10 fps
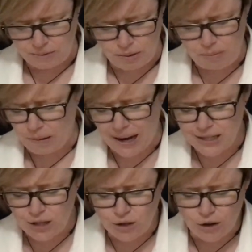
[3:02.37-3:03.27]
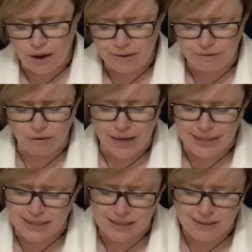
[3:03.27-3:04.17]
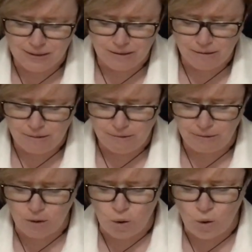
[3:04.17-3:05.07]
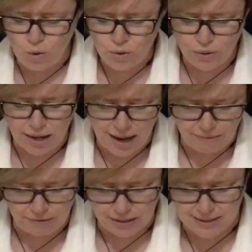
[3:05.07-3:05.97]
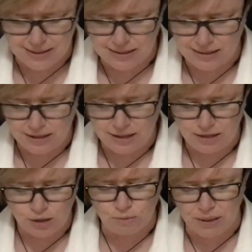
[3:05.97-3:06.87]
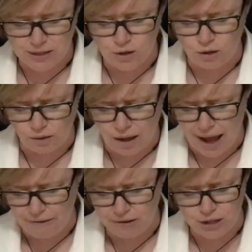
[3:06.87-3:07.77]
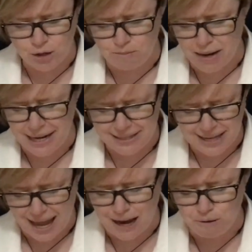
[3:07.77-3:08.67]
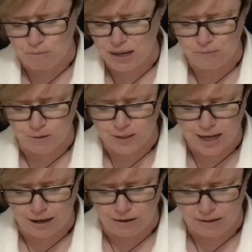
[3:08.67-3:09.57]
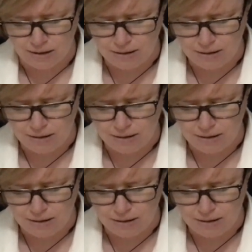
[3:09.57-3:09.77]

We pray to you, God of grace, for all good efforts to rescue life and to maintain people's health.